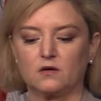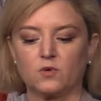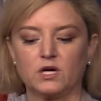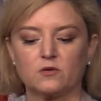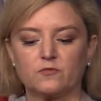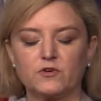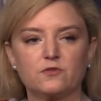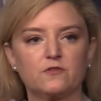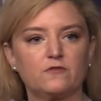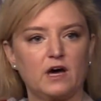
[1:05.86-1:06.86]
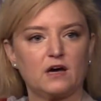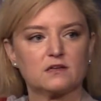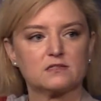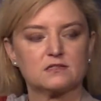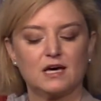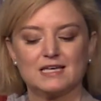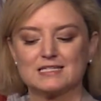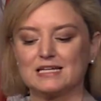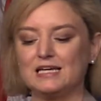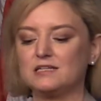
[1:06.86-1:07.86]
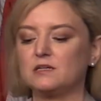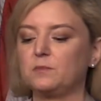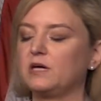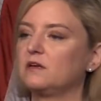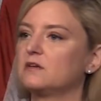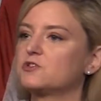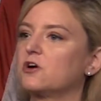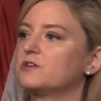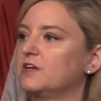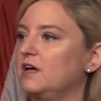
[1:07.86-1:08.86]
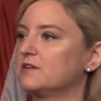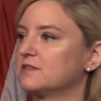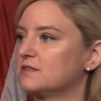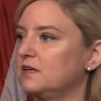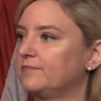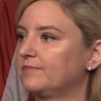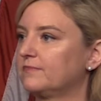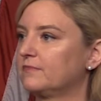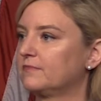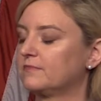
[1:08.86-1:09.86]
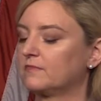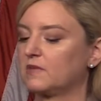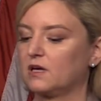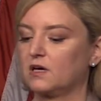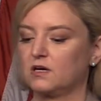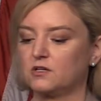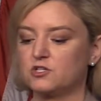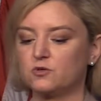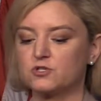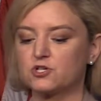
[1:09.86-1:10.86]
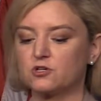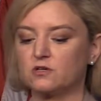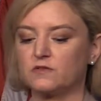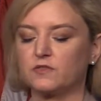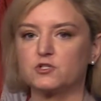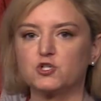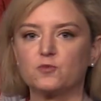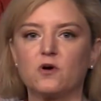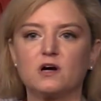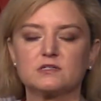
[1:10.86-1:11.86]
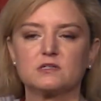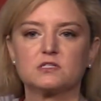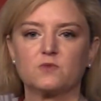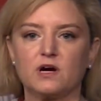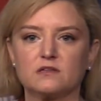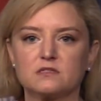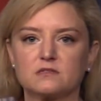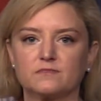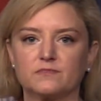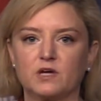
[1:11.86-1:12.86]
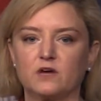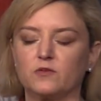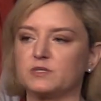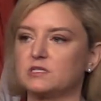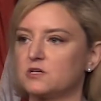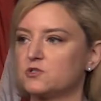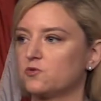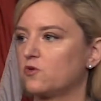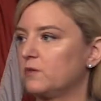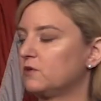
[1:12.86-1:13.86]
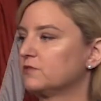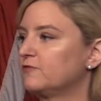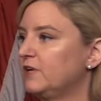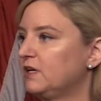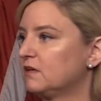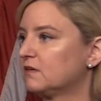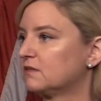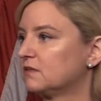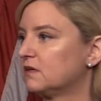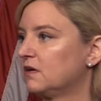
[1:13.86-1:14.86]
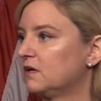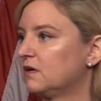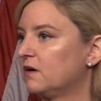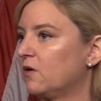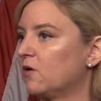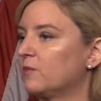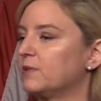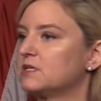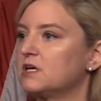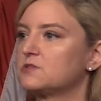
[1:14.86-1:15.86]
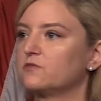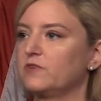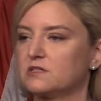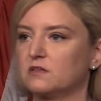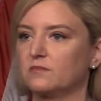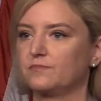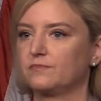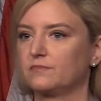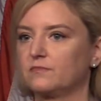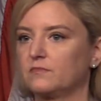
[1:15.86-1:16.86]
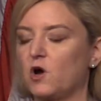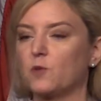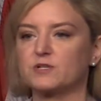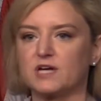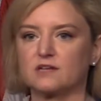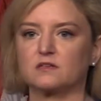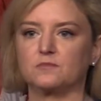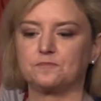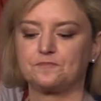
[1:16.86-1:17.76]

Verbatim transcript: We review the facts as an independent charging agency to ensure that the due process rights of a potential criminal defendant or a potential victim are protected.